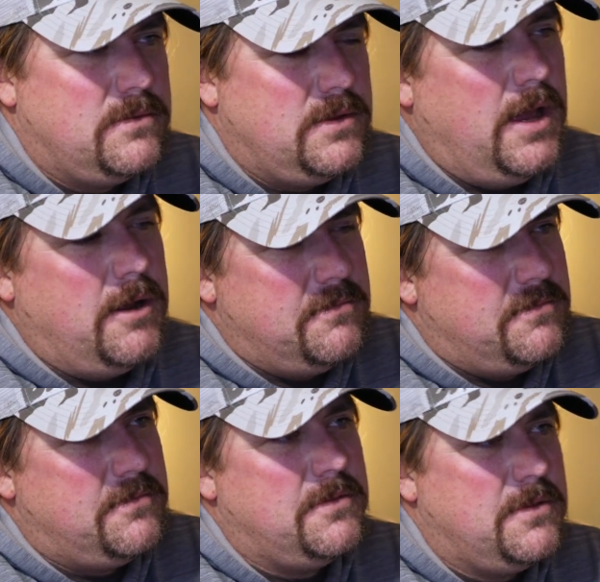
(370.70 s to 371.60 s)
Yeah.
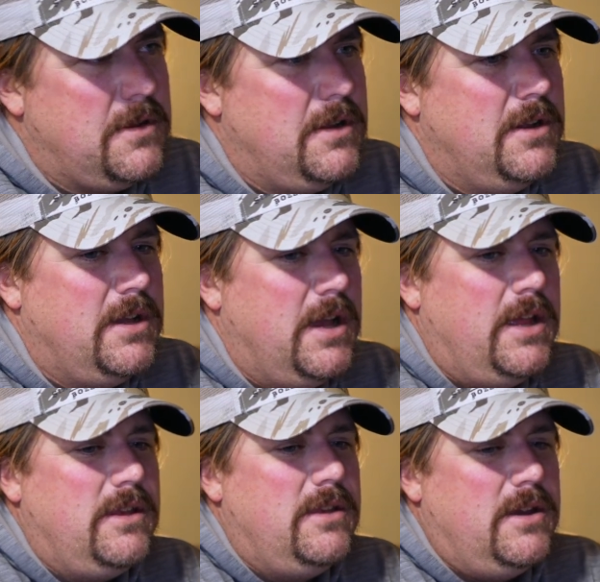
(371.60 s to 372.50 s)

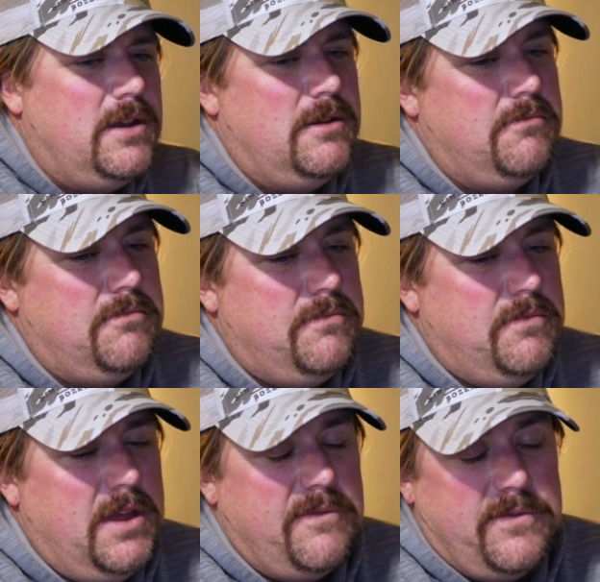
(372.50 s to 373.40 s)
And
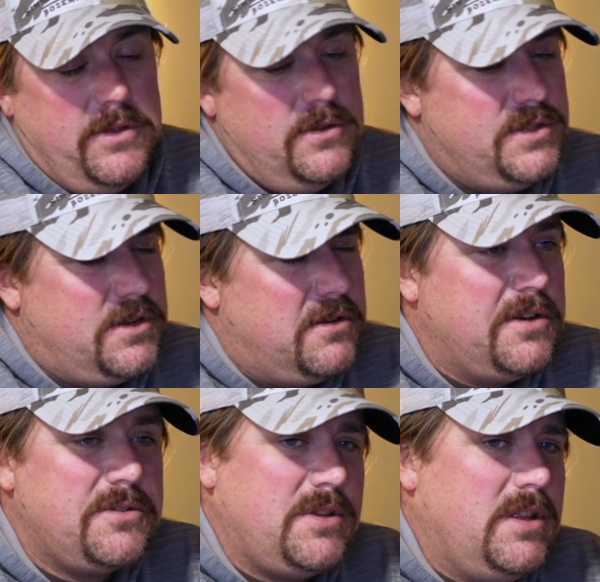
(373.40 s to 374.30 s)
for those that are
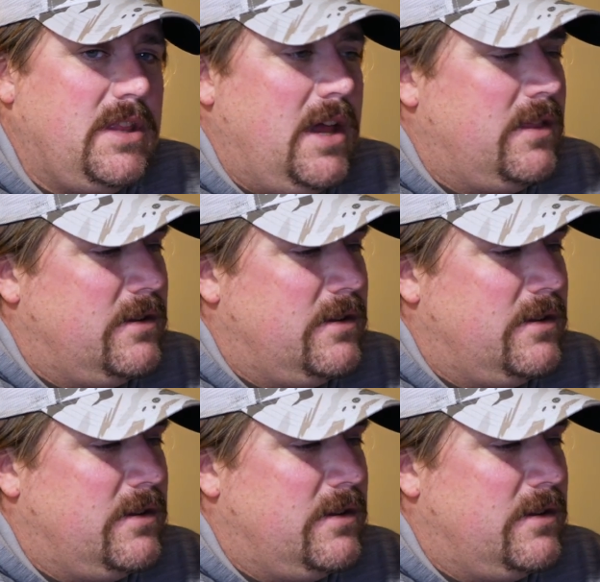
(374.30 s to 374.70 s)
interested in that,